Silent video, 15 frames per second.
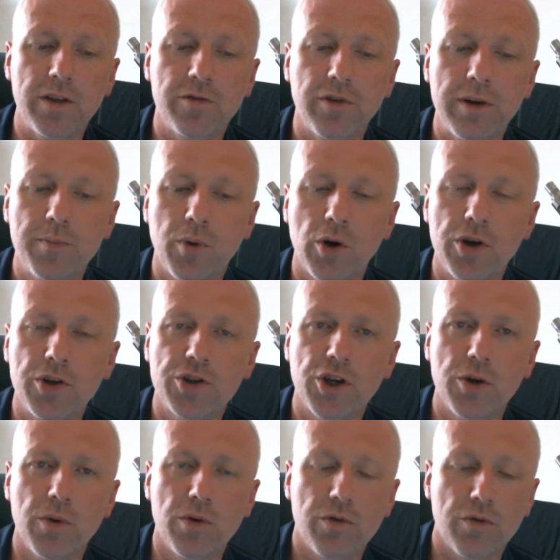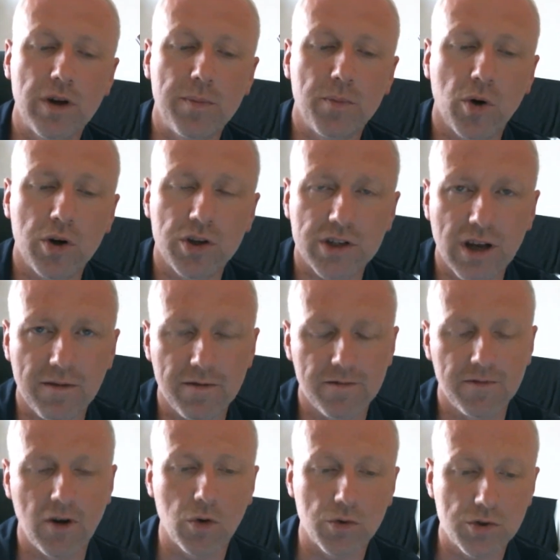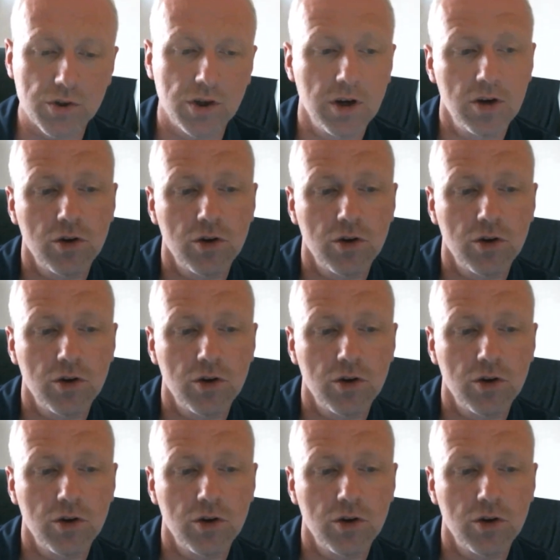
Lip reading: 3.2 and 3.7 volts.